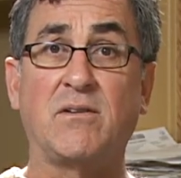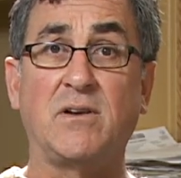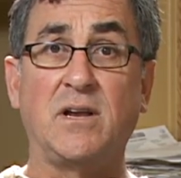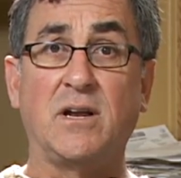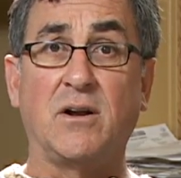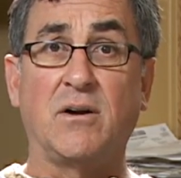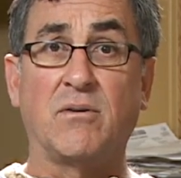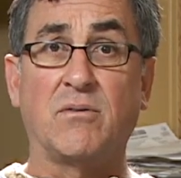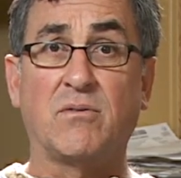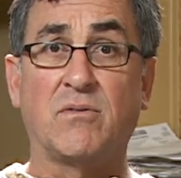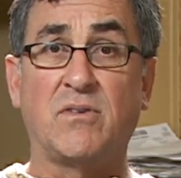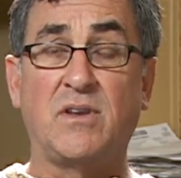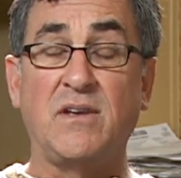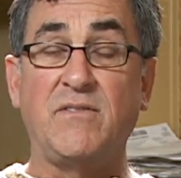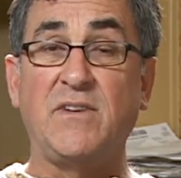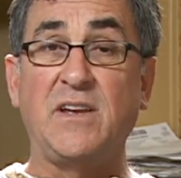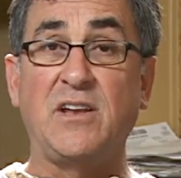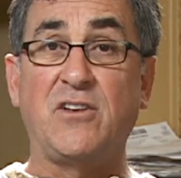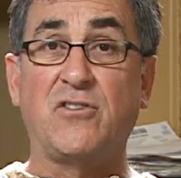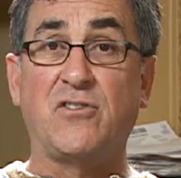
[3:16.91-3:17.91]

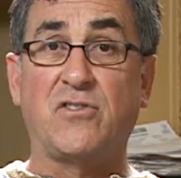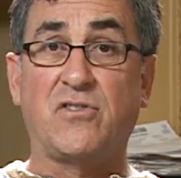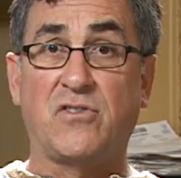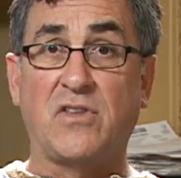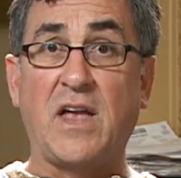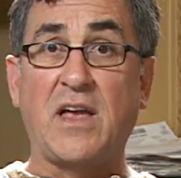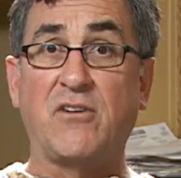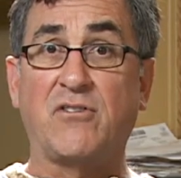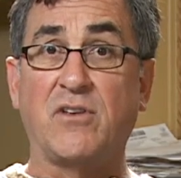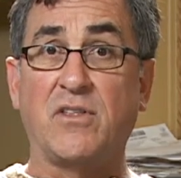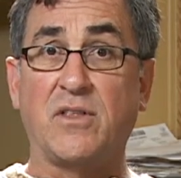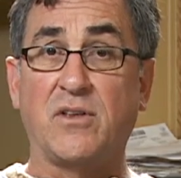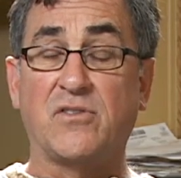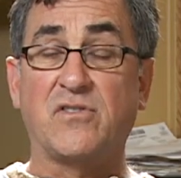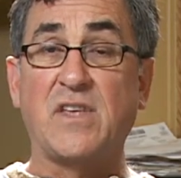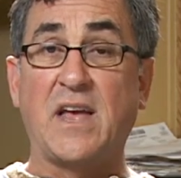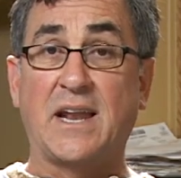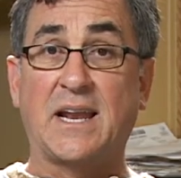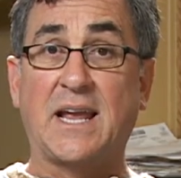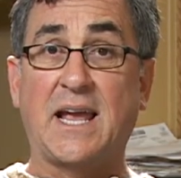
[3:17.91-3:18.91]
TV station that's
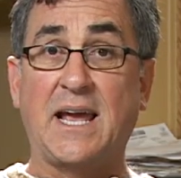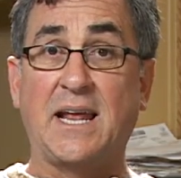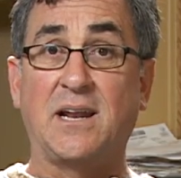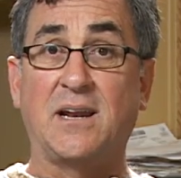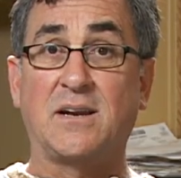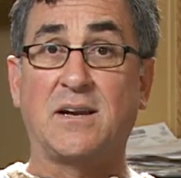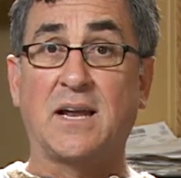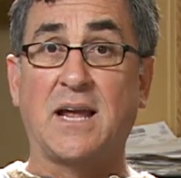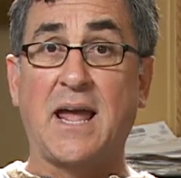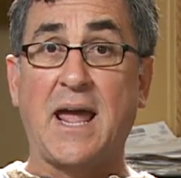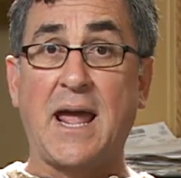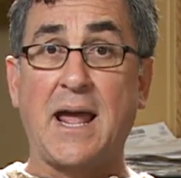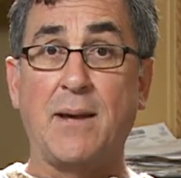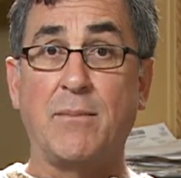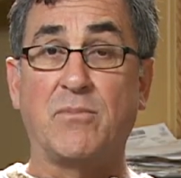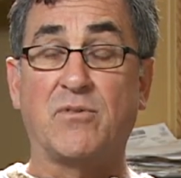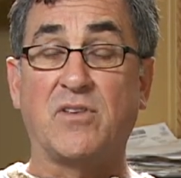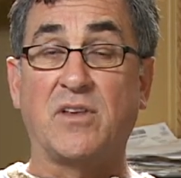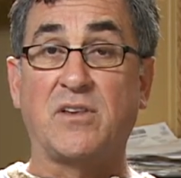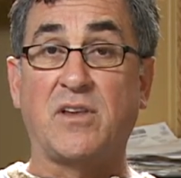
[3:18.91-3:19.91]
dedicated to
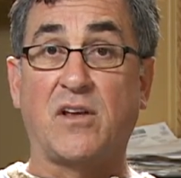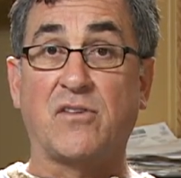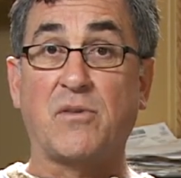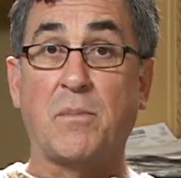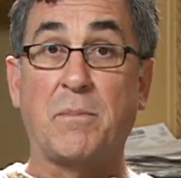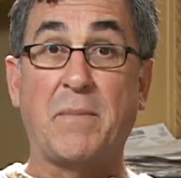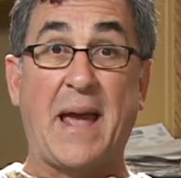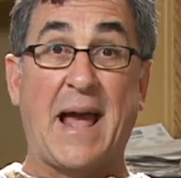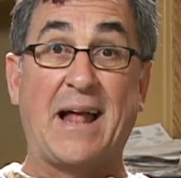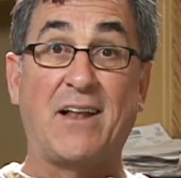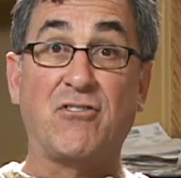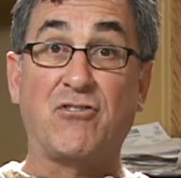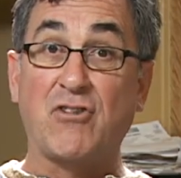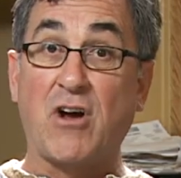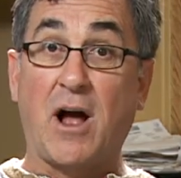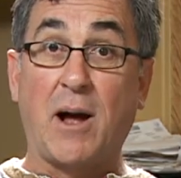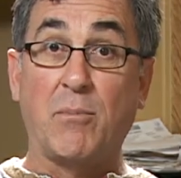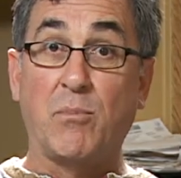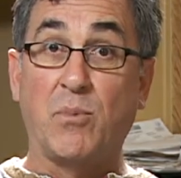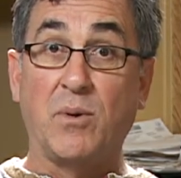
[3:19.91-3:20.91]
games that does a bad job